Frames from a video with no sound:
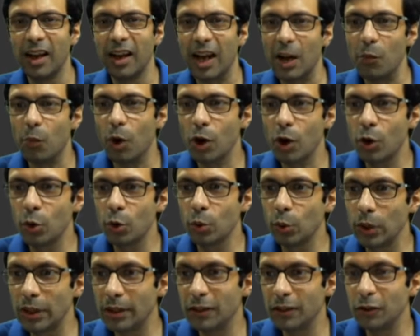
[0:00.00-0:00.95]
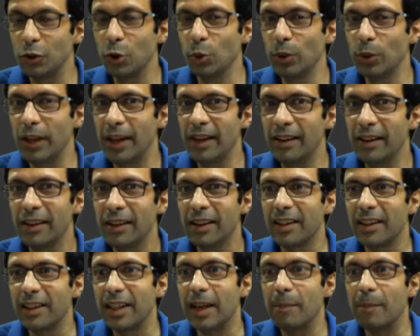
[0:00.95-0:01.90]
And what do they do there?
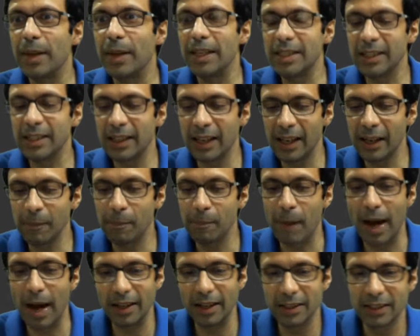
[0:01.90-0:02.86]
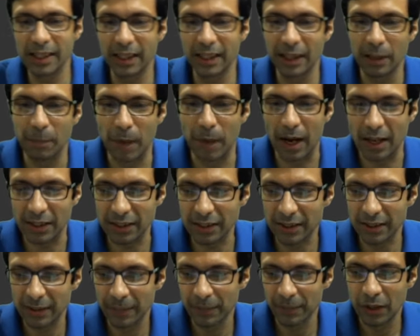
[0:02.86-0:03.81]
They're basically balancing the
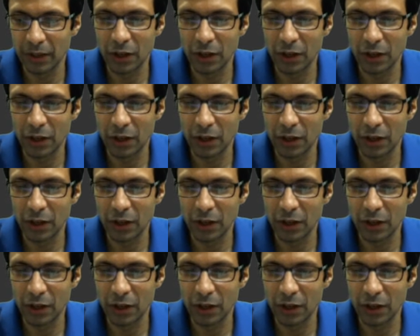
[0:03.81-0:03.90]
mass.